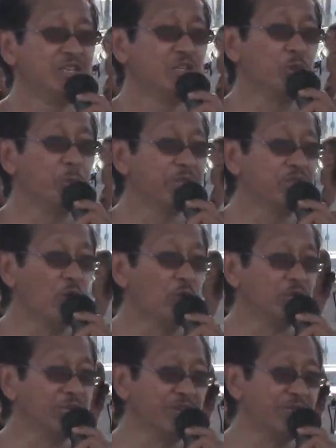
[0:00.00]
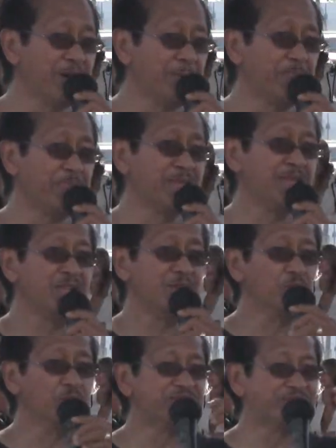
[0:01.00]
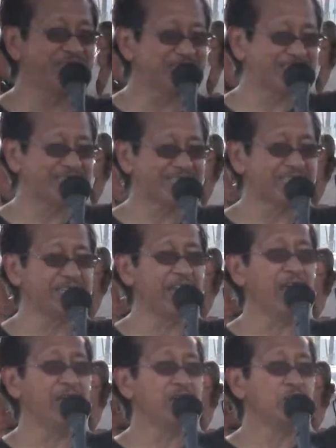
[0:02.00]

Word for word: So, but don't give up. Resist, yeah?